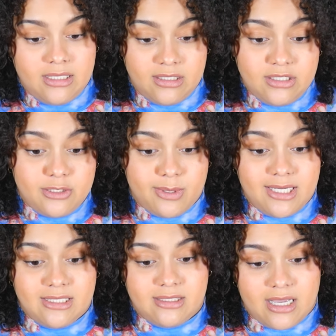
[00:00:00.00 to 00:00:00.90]
Literally
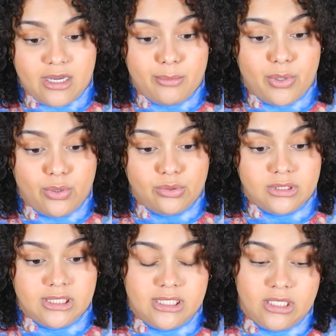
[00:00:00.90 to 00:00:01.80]
spent an entire
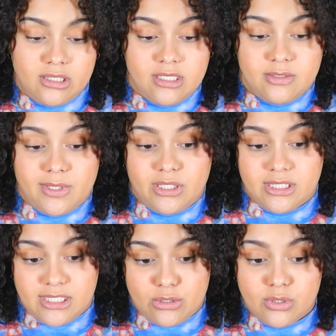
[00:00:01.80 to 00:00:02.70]
post listing good things about
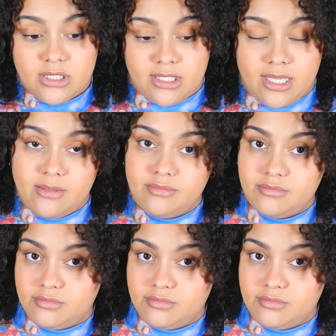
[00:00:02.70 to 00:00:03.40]
the sister instead.